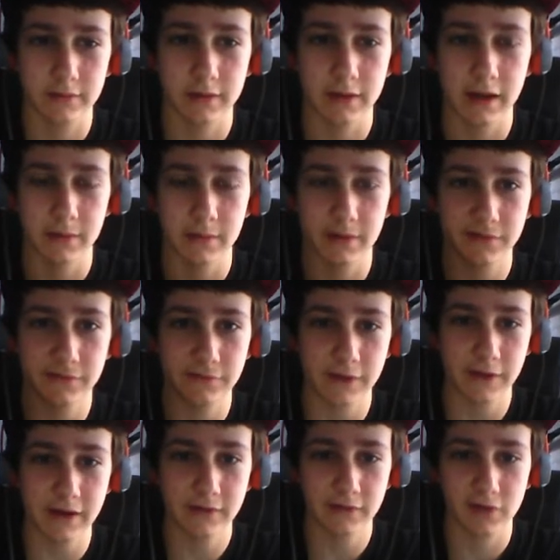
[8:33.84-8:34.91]
and my
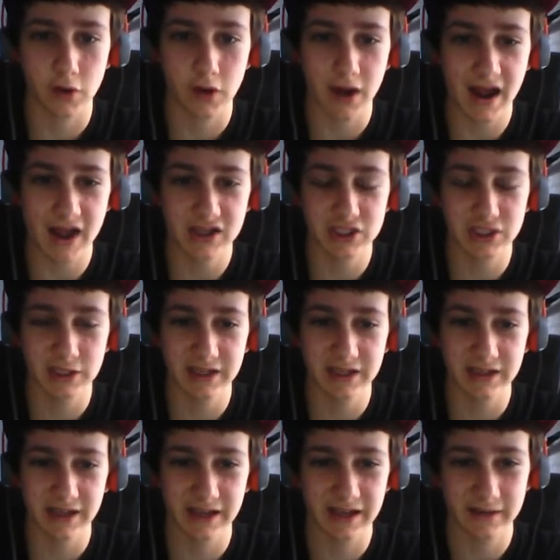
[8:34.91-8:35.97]
face are actually
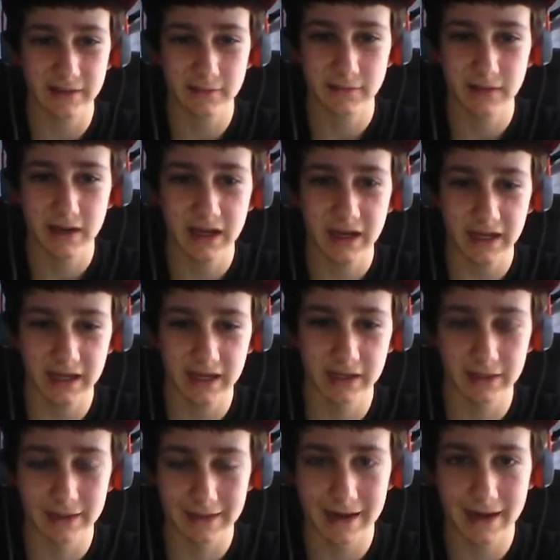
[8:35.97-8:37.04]
like in
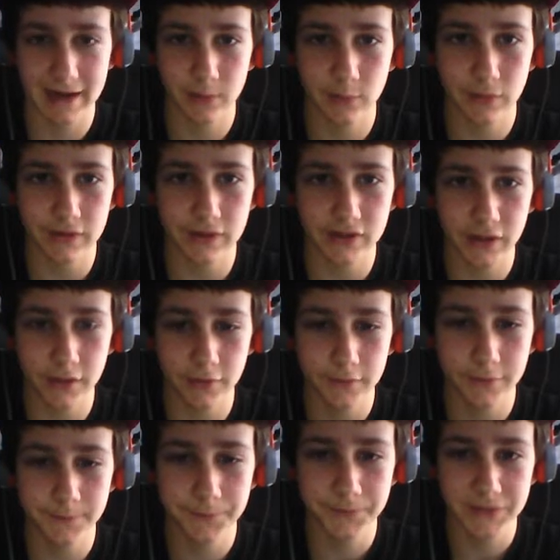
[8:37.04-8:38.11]
line with each
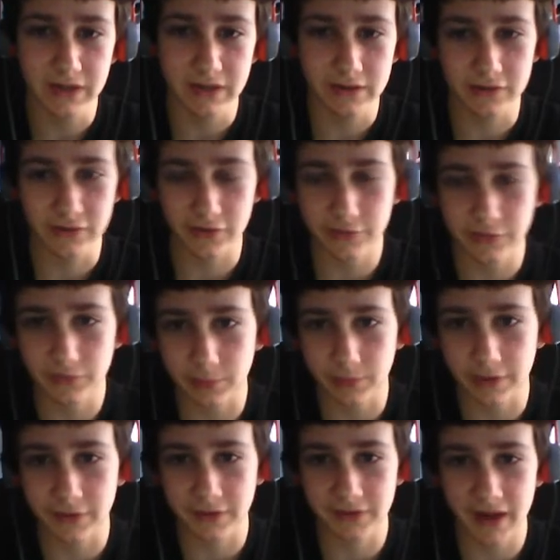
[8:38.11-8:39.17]
other. Just
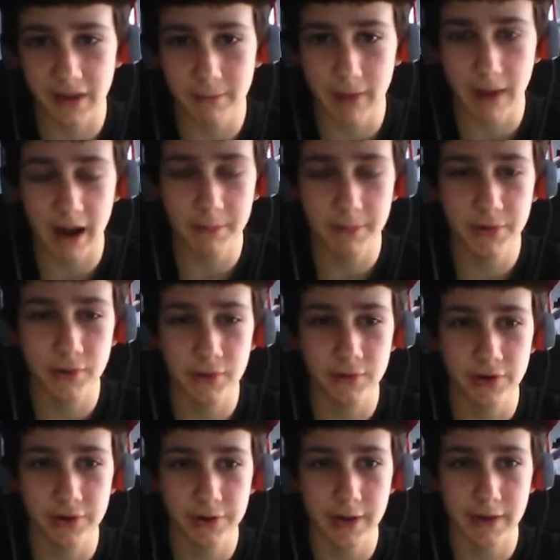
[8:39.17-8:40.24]
because I'm I'm no
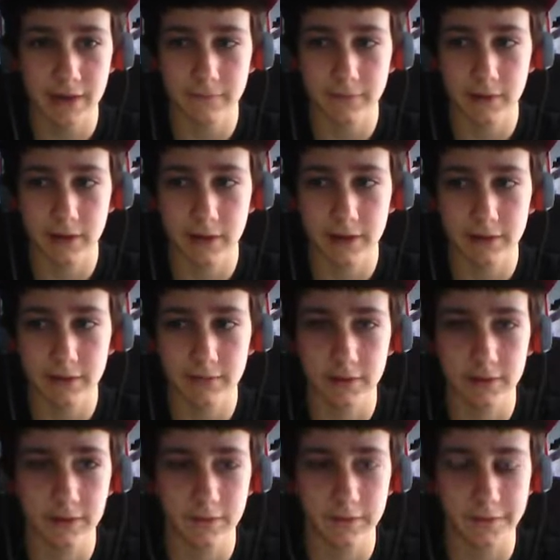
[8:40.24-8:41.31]
good at uh,
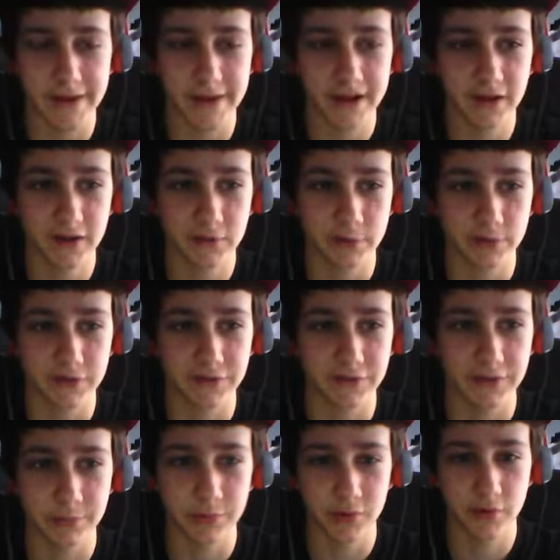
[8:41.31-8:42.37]
uh Vegas, which is
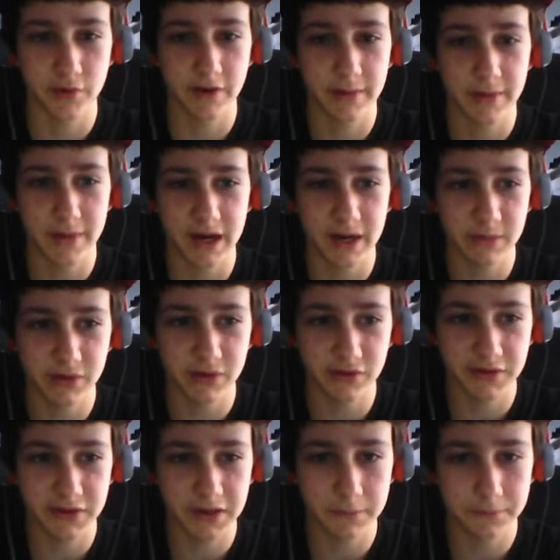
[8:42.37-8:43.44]
the program that I'm
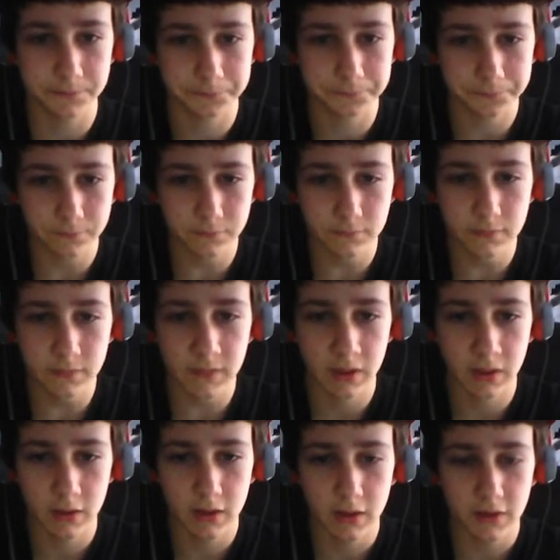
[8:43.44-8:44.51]
using.
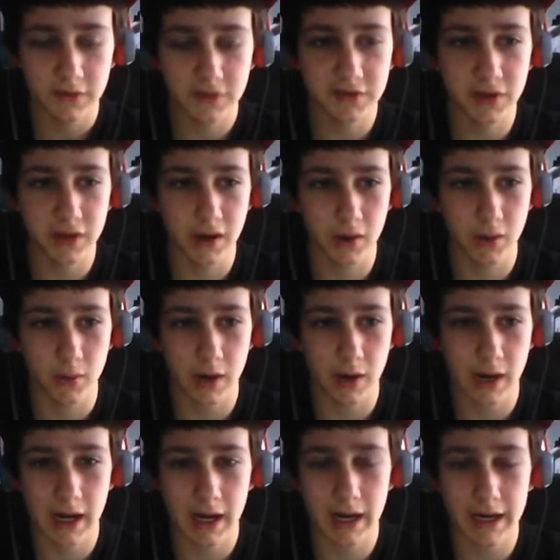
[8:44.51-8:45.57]
So
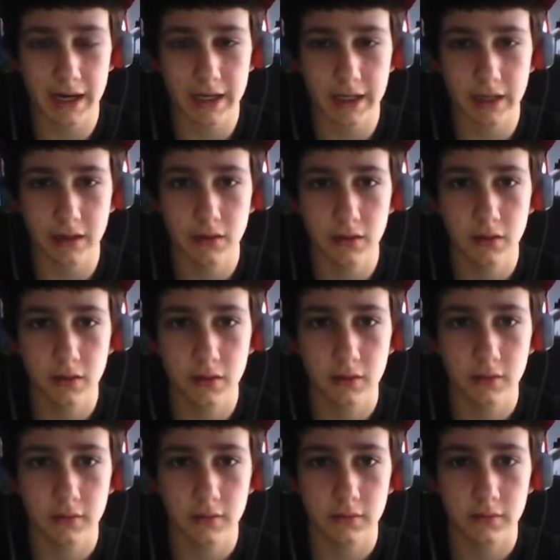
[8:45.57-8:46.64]
I
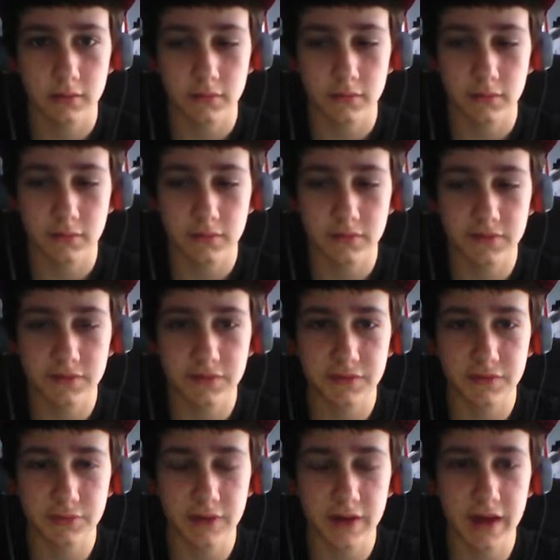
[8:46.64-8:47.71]

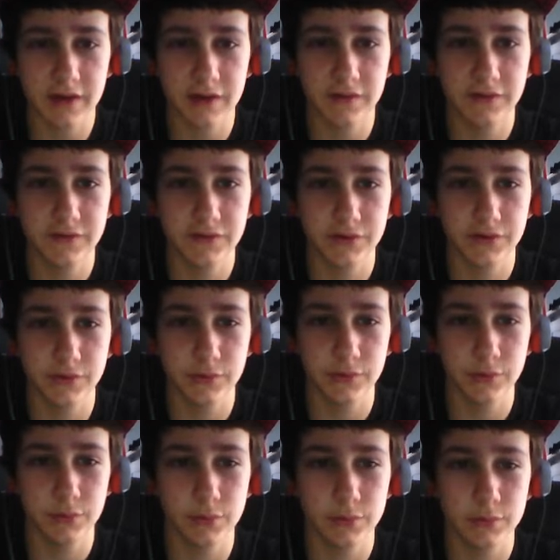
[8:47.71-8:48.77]
tend
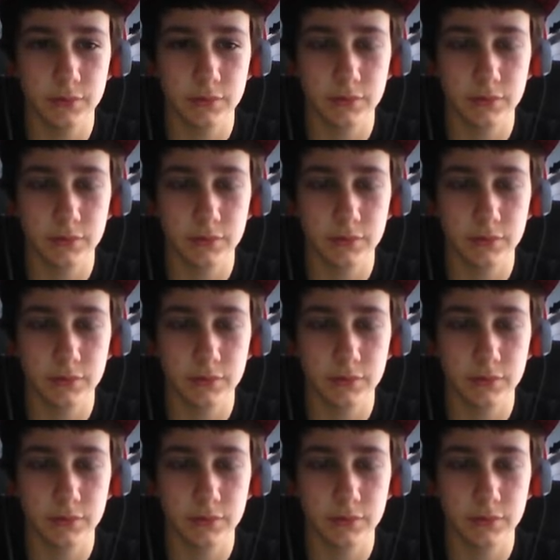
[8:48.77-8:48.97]
to